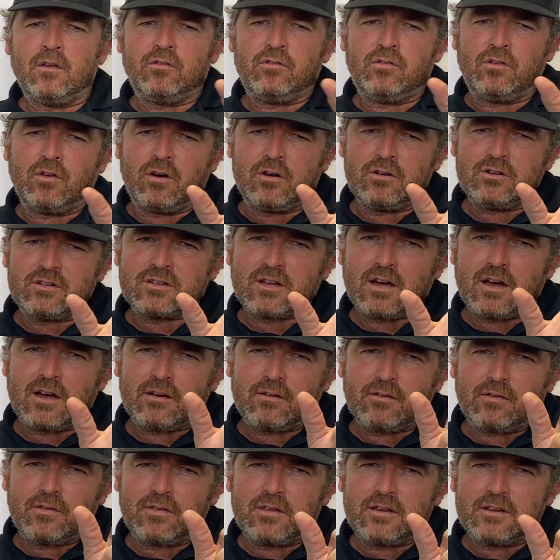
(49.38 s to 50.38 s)
those
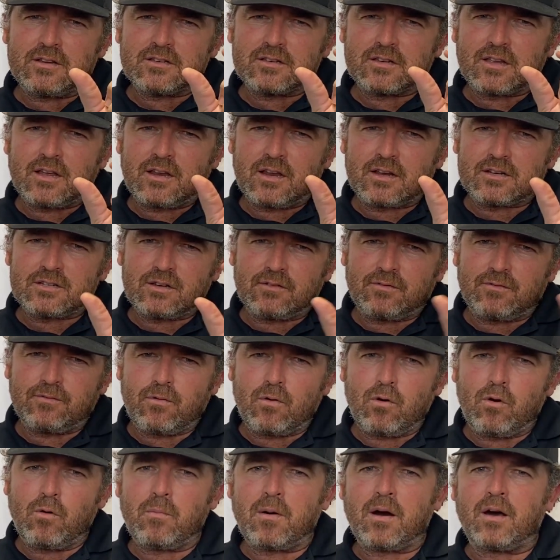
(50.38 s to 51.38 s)
kind of things can actually
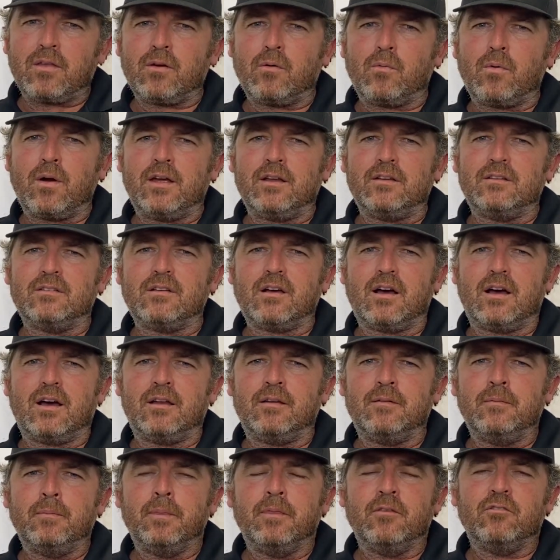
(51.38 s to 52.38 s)
fall by the wayside.
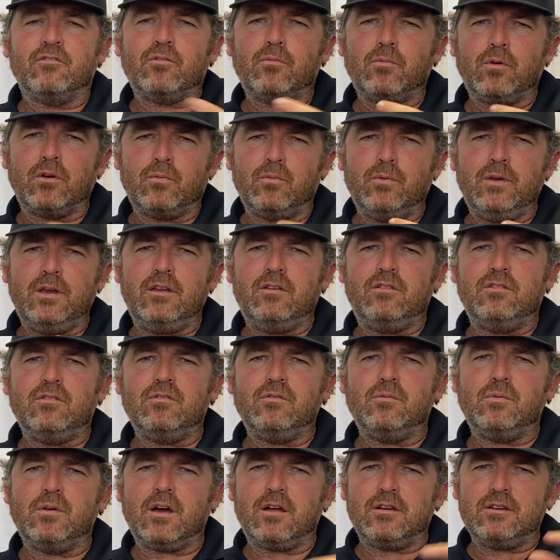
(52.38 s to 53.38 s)
So what we
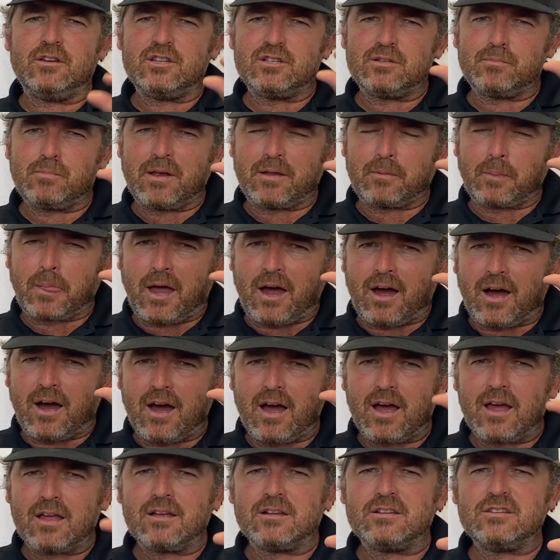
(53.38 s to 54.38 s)
do, we only spec the
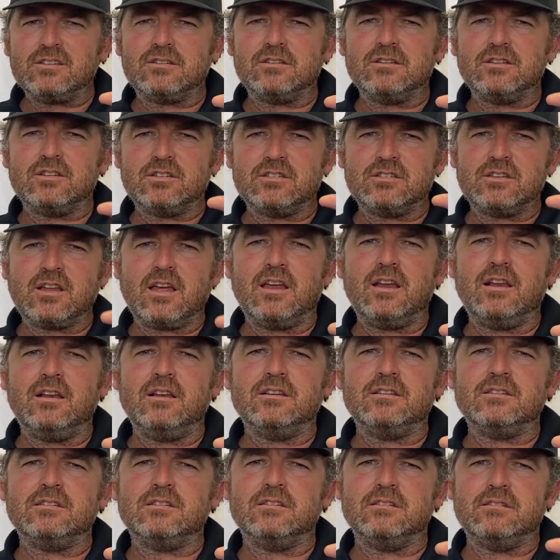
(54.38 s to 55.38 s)
highest
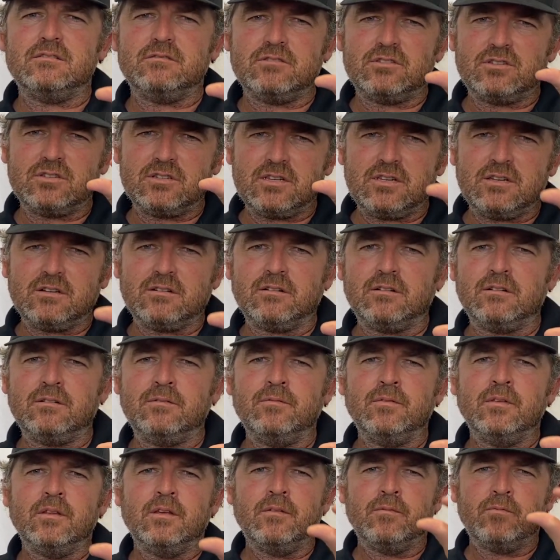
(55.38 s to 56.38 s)
stainless
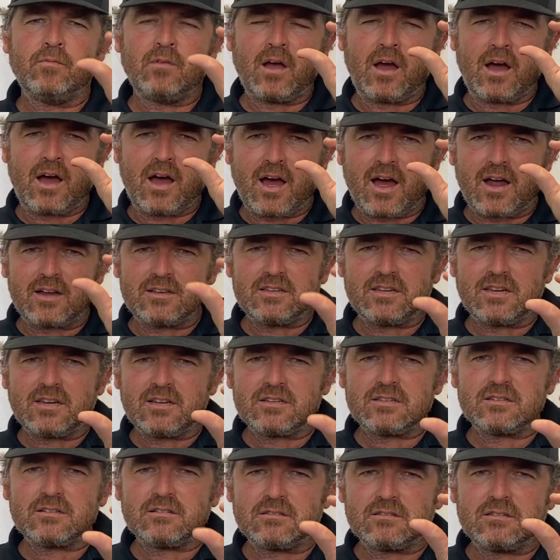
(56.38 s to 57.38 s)
steel, high
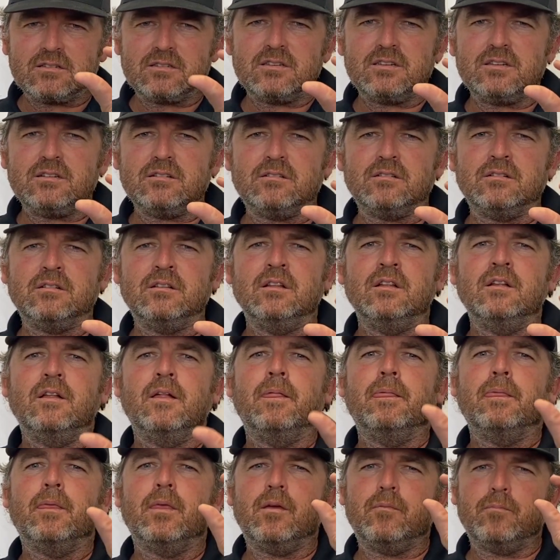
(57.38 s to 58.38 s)
tensile steel
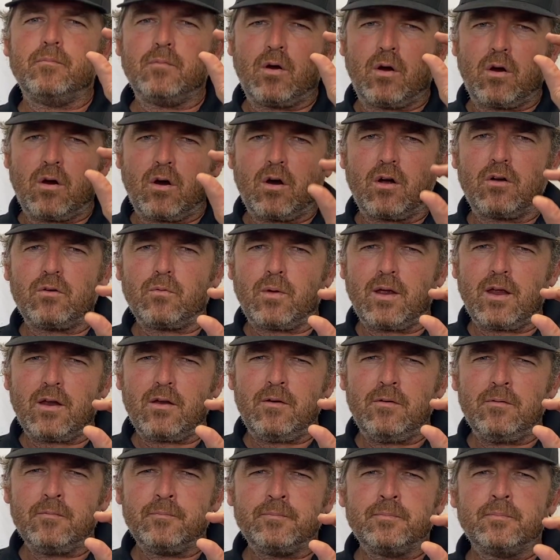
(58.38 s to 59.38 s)

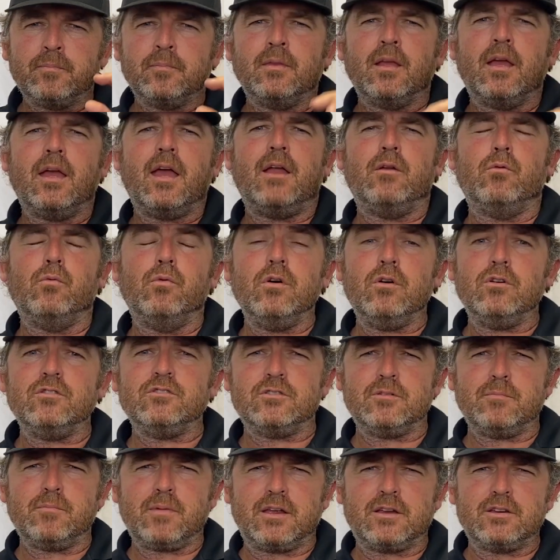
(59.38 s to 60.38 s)
hardware. And we
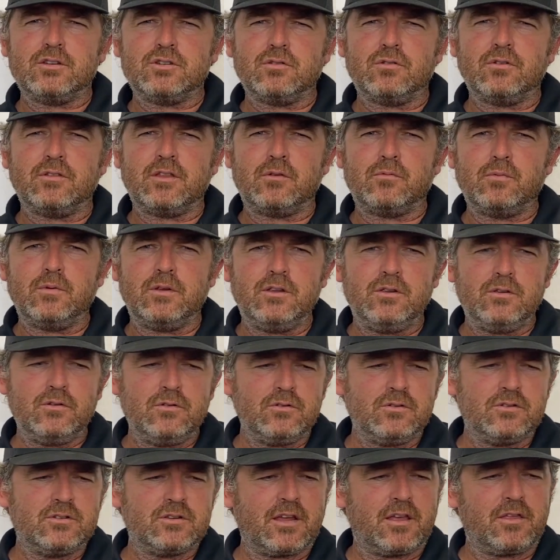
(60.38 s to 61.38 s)
also make sure that we
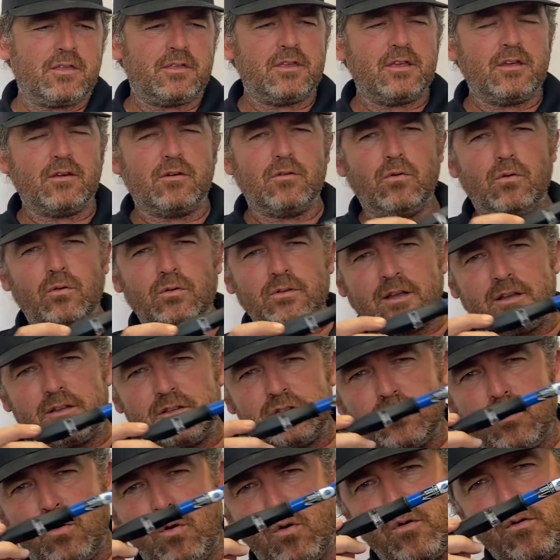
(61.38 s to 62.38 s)
use a thing called a
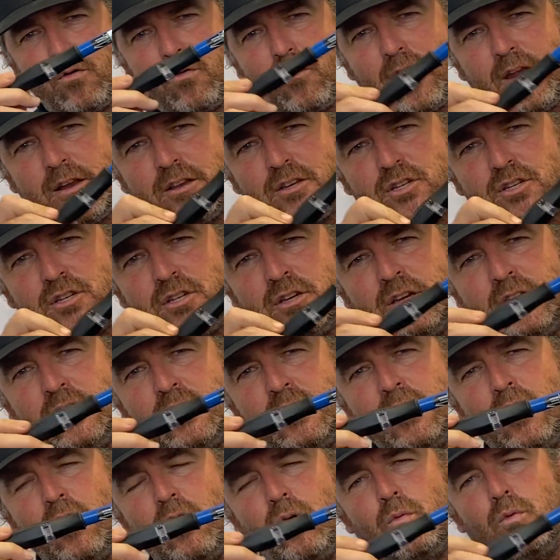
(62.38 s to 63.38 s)
torque wrench,
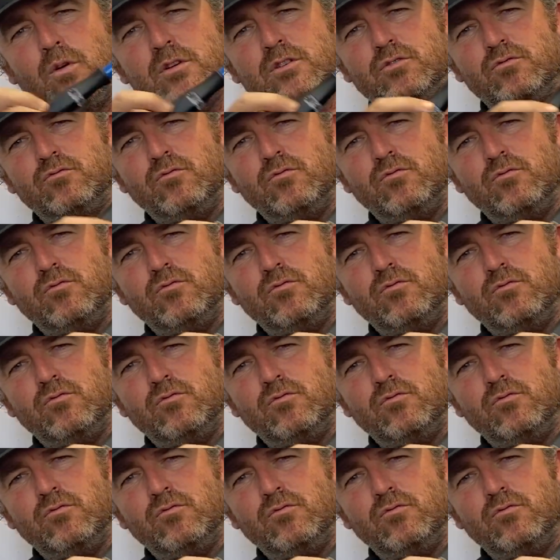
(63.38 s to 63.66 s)
which